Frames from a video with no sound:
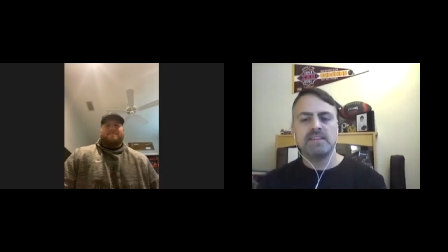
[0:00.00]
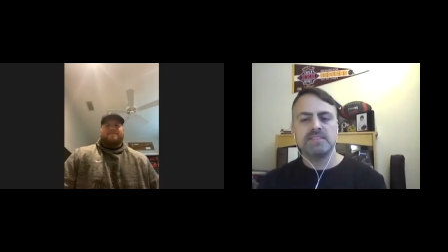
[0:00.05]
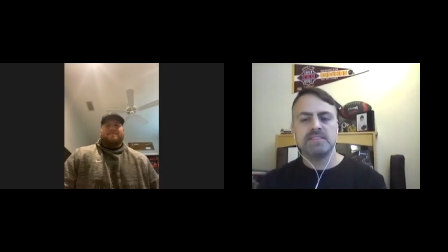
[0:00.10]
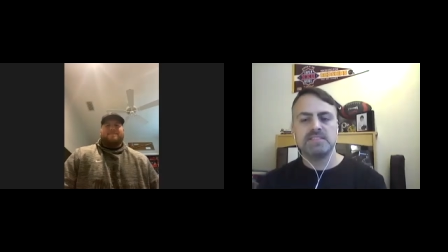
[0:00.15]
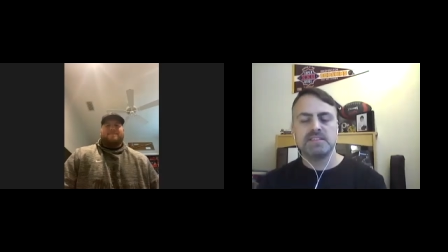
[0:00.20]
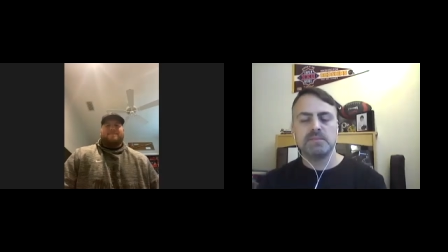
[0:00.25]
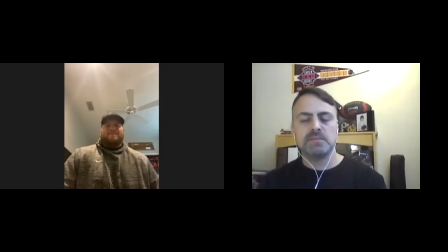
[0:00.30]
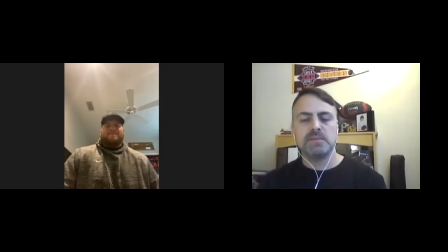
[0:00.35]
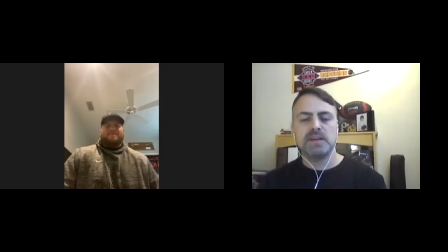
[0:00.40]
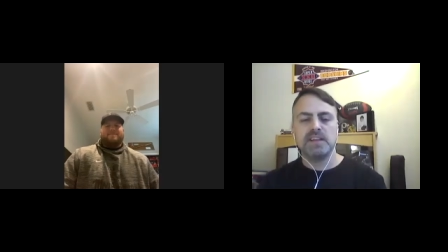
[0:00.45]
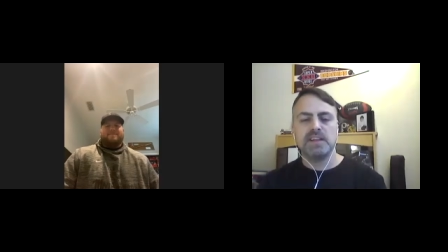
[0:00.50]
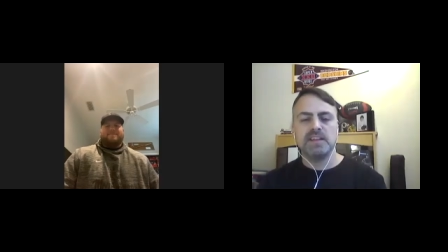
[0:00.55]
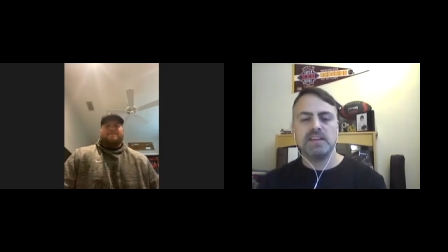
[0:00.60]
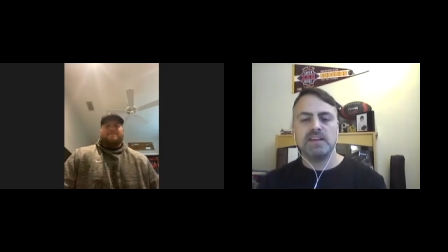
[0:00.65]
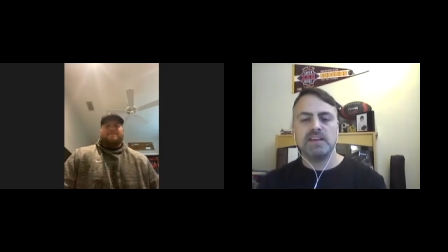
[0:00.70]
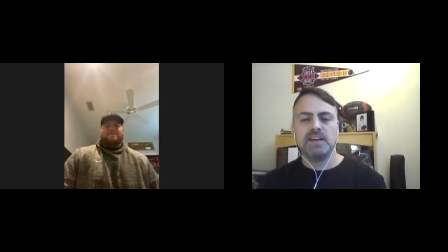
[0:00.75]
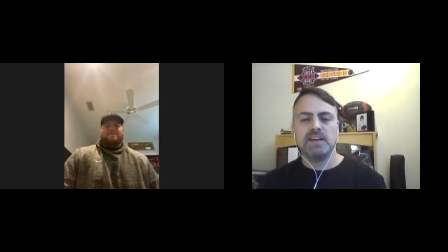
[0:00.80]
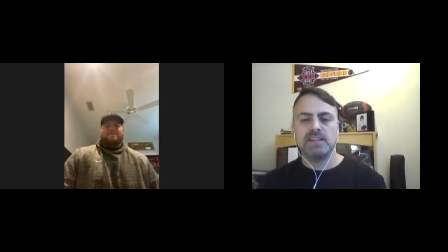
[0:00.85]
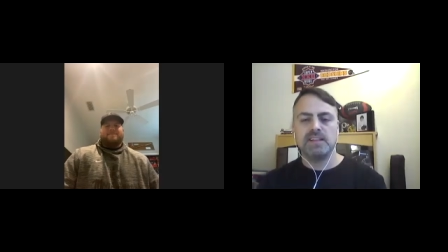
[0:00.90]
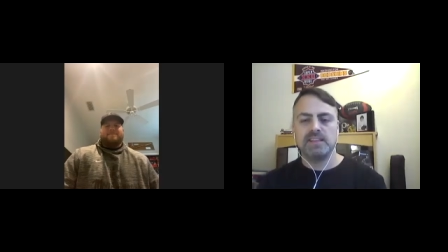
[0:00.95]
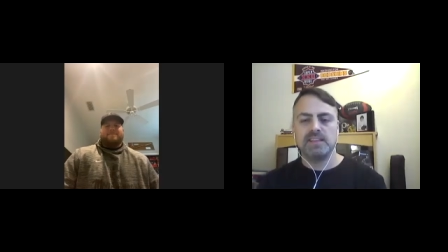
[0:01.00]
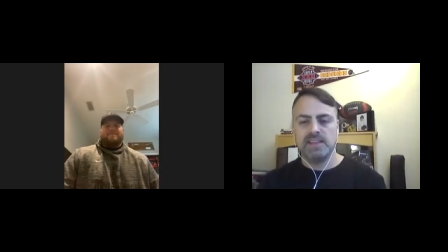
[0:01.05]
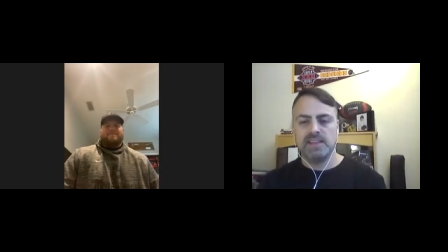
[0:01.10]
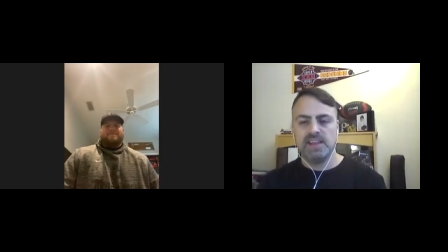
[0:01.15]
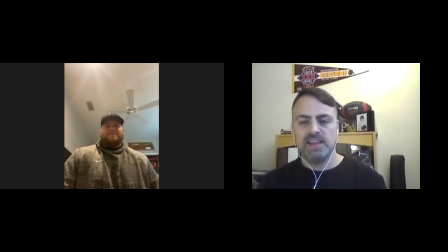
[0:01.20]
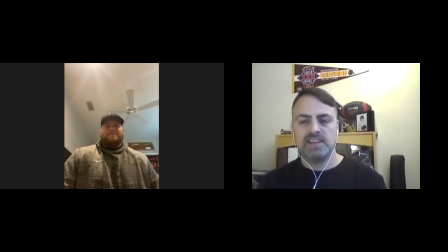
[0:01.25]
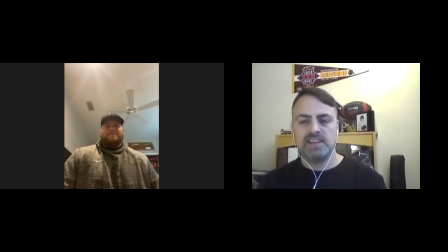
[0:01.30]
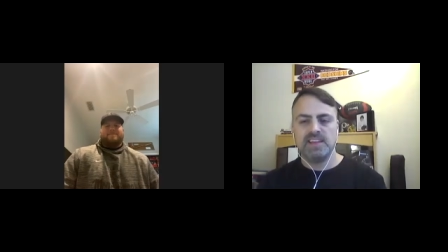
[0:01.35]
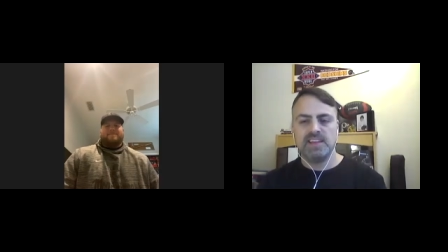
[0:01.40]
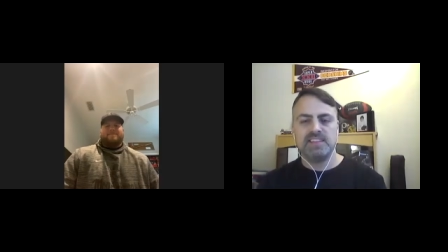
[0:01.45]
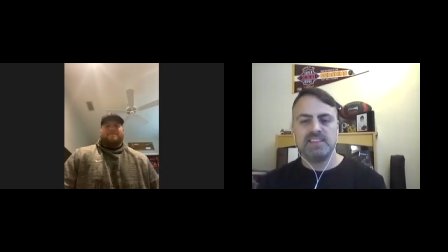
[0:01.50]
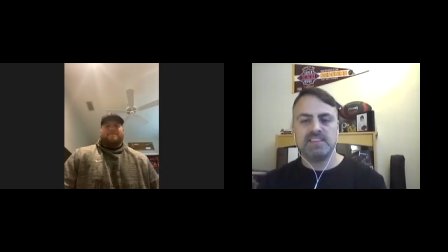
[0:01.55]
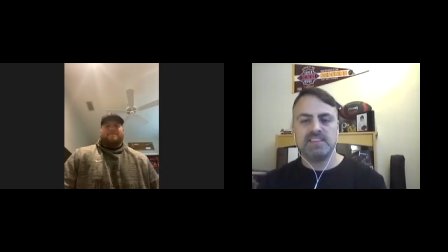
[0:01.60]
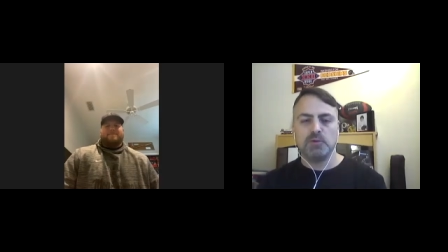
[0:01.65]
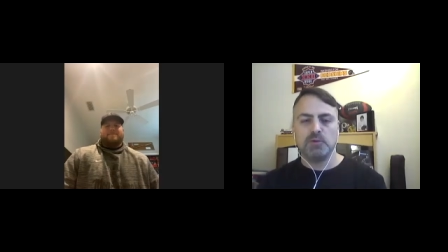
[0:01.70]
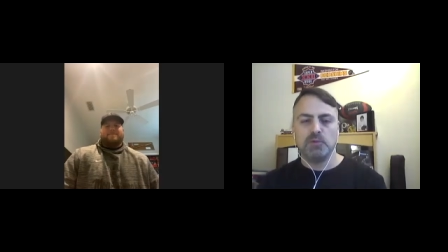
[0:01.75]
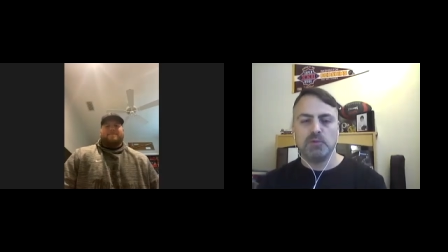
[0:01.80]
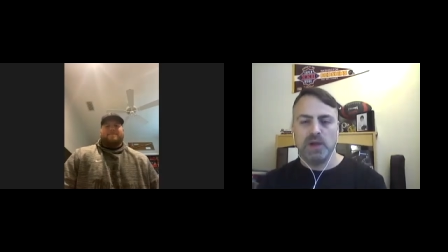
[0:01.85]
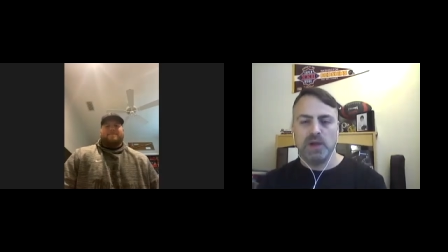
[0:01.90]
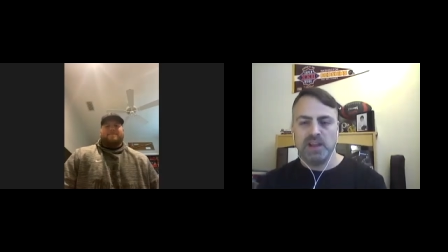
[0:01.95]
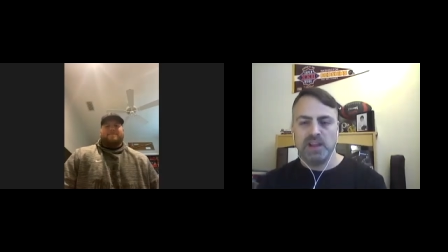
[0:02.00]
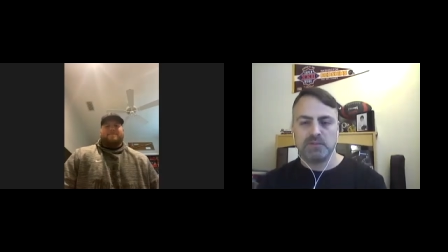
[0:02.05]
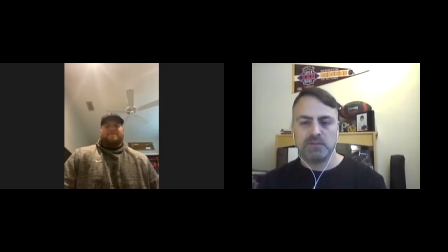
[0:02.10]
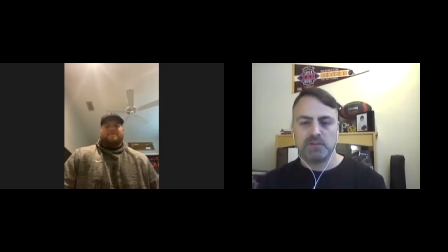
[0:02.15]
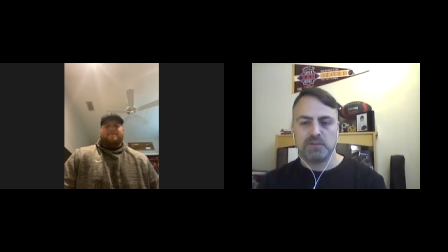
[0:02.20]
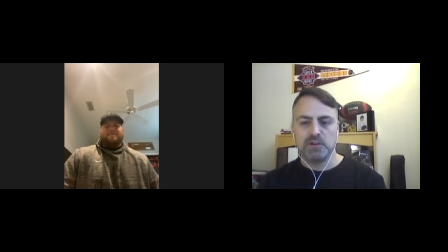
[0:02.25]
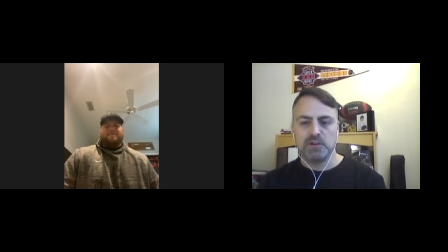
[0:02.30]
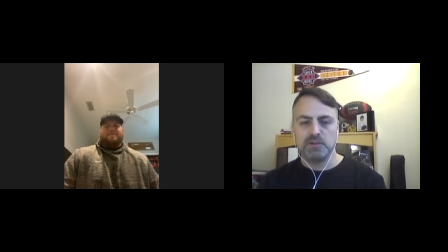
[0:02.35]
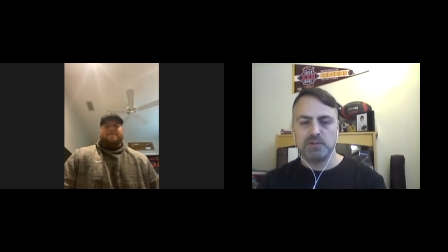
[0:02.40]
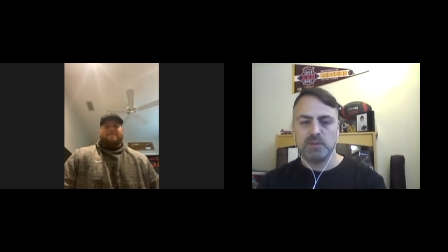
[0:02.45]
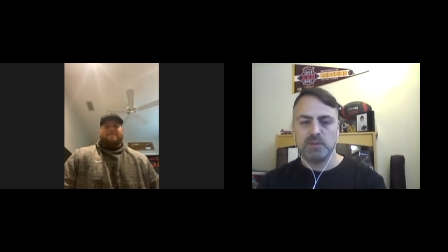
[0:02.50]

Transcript: does somebody lead in the weight room?